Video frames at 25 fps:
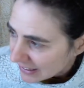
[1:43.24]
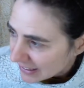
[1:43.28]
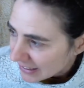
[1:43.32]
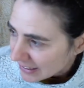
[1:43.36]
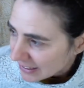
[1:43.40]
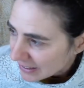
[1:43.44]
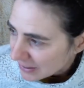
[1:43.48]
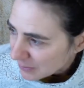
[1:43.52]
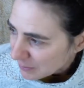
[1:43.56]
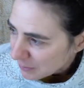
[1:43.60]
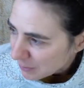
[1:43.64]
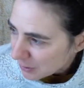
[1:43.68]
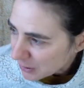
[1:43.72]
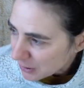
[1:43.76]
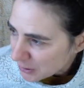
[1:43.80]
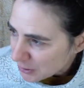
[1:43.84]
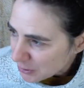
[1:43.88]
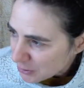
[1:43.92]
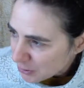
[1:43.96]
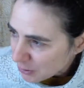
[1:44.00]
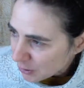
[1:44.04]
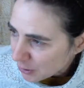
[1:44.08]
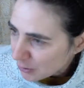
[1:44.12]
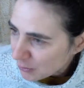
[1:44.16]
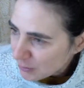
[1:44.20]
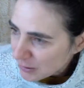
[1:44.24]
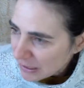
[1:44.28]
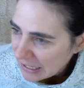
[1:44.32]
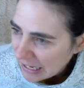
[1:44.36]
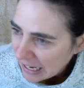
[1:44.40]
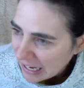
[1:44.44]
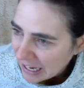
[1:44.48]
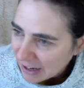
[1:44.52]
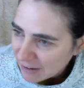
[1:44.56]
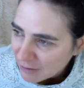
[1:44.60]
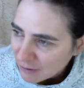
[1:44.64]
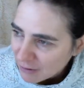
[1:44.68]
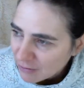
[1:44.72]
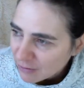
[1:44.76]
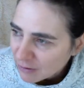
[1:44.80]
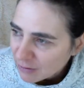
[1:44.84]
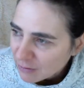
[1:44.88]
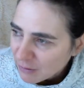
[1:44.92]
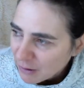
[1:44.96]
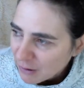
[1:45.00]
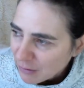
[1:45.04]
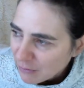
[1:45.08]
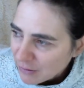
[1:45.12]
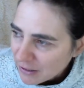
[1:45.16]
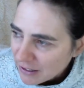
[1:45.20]
The more control we have over
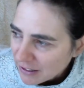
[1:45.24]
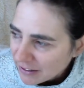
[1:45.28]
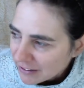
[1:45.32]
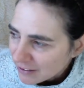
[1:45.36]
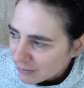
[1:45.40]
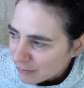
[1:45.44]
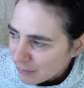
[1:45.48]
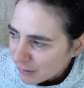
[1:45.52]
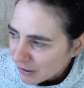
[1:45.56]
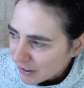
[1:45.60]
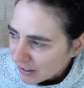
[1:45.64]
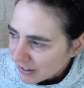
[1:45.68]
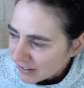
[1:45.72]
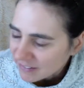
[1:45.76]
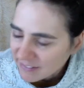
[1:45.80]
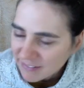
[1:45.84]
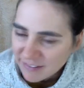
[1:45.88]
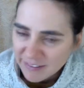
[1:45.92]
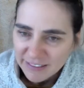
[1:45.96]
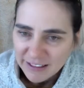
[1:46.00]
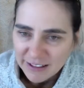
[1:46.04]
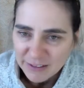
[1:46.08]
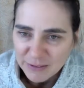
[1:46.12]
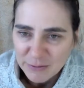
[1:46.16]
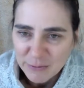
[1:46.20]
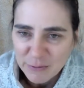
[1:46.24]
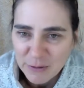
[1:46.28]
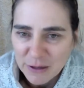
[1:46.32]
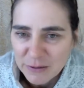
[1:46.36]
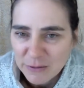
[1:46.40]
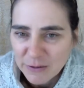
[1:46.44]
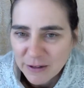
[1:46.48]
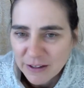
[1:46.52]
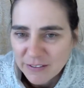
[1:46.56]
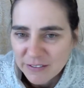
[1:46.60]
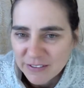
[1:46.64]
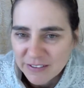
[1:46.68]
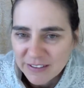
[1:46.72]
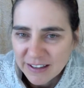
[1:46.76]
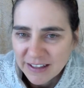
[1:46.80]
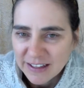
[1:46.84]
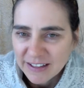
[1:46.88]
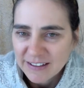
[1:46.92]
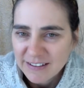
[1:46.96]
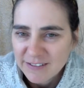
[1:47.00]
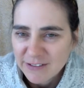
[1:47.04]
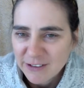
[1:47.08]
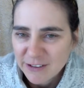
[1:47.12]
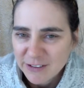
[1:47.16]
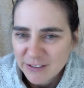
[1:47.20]
what we experience. That's one way of saying
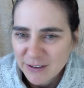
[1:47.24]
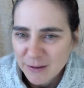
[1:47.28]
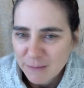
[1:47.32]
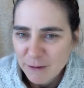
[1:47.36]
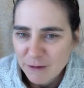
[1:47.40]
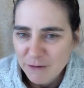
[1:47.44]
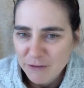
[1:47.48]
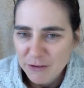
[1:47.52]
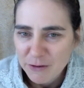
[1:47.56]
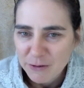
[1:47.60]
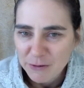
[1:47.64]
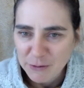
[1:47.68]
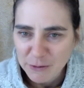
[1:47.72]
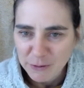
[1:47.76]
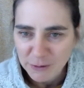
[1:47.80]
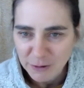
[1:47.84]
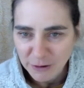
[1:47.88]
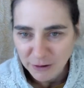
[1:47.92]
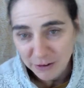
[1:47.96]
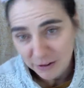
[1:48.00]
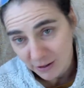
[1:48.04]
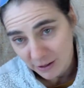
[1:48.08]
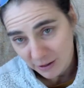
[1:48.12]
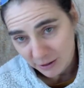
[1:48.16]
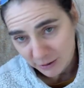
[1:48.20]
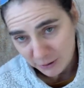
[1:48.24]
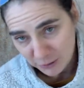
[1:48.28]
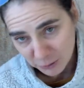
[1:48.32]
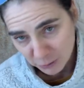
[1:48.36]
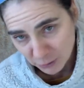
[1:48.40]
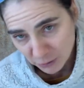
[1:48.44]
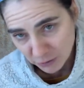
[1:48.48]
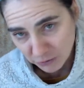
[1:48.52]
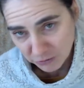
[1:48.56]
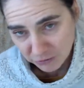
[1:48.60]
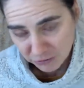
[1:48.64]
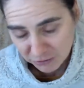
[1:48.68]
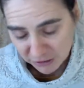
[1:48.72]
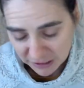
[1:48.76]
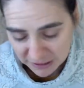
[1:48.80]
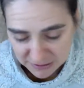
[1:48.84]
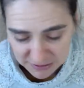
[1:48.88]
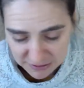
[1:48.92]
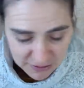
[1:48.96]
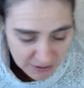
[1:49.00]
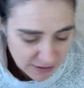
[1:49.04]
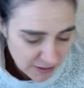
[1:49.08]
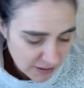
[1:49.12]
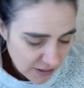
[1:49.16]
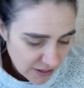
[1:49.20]
it. For some of you who are not control
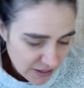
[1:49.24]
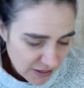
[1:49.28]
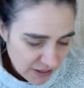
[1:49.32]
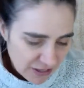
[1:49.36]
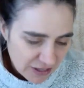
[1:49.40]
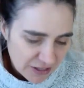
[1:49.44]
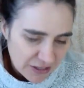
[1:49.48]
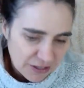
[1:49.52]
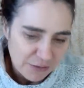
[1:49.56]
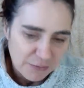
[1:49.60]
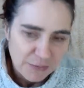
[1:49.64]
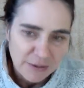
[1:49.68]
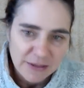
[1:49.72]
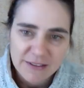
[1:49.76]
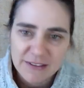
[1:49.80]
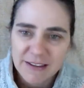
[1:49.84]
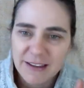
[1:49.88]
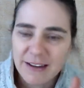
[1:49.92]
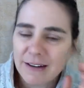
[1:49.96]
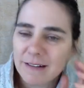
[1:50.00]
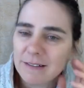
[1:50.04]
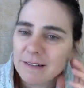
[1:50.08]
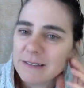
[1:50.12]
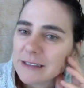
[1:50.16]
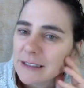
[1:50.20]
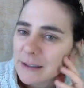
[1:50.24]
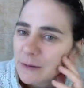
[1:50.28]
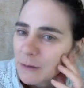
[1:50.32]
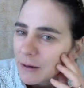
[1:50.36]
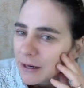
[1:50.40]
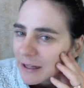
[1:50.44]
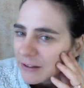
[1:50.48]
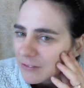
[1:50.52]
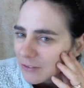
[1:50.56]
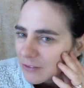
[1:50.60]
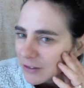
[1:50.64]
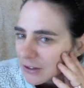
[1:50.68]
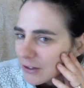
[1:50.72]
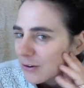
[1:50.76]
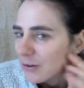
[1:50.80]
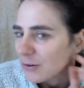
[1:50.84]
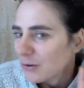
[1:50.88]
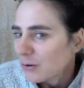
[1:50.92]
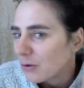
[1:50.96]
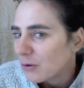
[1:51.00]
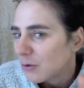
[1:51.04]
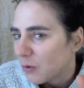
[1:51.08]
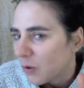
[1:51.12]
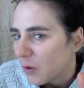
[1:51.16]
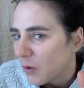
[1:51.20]
freaks, you might say, I don't really want to have
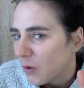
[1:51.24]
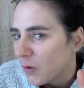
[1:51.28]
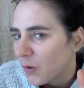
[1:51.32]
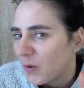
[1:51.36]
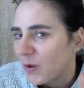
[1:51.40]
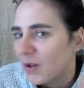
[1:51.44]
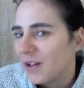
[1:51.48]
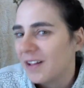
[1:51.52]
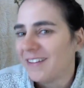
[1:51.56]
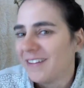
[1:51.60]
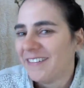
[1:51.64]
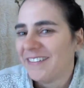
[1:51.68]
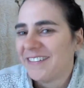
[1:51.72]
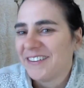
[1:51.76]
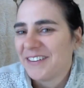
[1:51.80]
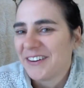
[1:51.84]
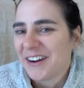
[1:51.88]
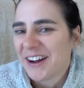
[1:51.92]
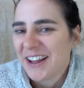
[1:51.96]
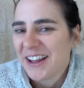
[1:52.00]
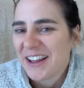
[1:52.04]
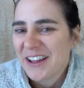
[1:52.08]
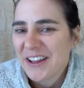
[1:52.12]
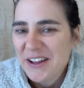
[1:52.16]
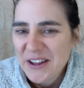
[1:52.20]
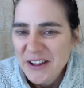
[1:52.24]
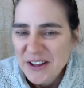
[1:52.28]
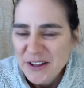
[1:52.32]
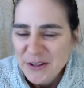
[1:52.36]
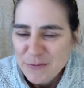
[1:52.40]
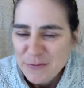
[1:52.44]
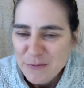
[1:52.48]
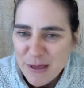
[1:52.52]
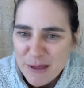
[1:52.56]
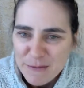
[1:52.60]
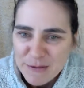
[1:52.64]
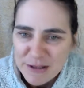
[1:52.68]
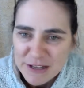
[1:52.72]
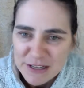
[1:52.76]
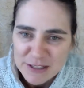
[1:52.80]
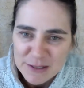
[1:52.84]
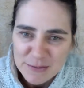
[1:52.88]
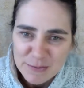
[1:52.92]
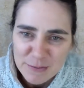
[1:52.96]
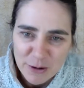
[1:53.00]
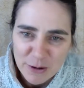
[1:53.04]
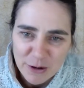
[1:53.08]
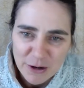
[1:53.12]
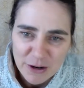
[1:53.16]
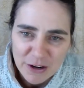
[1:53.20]
control. Maybe it's
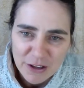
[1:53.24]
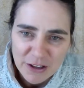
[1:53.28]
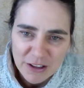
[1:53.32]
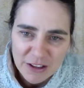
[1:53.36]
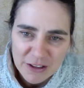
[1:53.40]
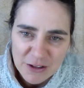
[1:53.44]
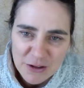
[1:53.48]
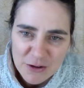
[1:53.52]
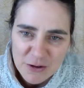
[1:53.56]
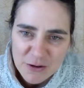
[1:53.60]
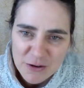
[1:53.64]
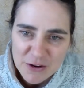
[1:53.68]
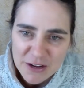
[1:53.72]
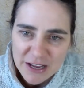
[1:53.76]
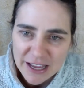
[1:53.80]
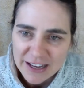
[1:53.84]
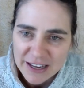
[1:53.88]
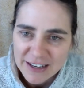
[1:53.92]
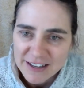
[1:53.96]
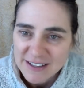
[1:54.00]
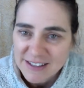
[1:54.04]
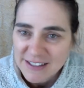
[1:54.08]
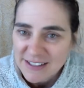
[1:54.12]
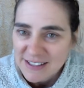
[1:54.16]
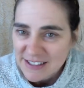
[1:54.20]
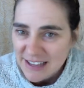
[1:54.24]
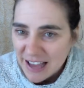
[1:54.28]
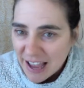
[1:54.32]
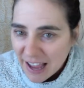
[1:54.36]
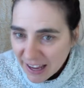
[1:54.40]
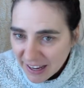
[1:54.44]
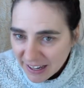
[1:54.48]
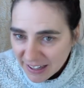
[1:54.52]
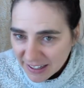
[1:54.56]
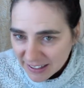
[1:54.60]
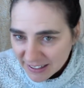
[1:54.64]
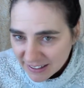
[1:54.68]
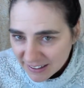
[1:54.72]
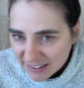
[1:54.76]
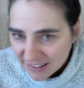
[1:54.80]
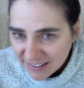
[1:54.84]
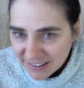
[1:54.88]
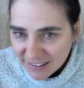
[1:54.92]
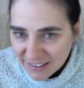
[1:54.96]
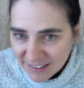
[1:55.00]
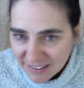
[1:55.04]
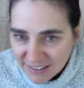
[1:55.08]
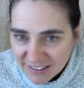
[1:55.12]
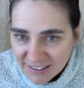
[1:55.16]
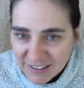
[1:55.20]
more you can design
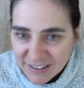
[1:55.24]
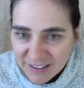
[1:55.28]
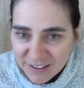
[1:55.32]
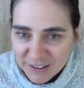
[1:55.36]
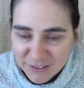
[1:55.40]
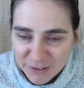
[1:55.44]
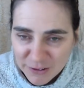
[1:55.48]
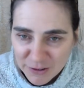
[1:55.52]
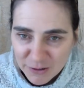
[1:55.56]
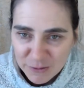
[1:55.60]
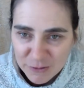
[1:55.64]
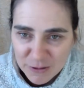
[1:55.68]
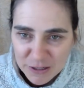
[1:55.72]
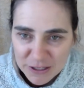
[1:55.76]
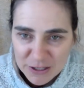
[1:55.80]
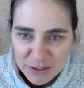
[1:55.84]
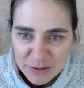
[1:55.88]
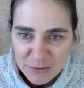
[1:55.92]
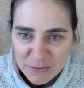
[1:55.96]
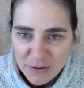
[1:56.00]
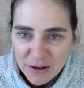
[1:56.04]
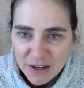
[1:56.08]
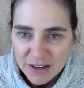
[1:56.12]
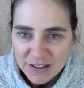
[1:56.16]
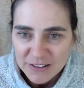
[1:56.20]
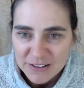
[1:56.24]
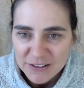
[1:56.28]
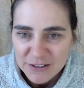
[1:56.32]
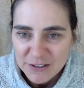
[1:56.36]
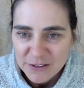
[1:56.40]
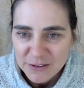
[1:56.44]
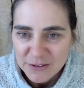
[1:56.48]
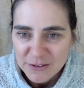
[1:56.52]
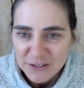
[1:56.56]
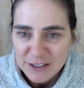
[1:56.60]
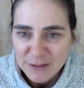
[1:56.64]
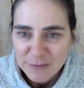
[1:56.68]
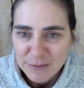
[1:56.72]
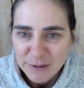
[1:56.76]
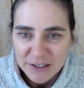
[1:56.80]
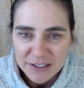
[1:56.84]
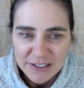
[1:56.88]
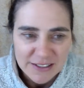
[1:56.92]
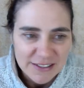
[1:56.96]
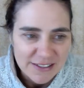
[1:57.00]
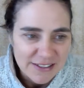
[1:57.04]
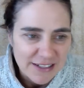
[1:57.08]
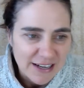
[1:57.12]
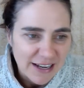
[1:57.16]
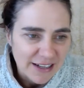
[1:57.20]
for what you want to
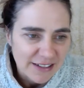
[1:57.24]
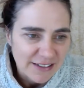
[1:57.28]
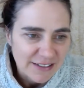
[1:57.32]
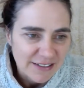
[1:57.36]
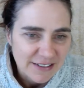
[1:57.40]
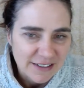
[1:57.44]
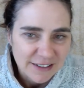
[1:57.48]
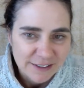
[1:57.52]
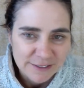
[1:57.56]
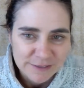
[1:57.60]
experience next.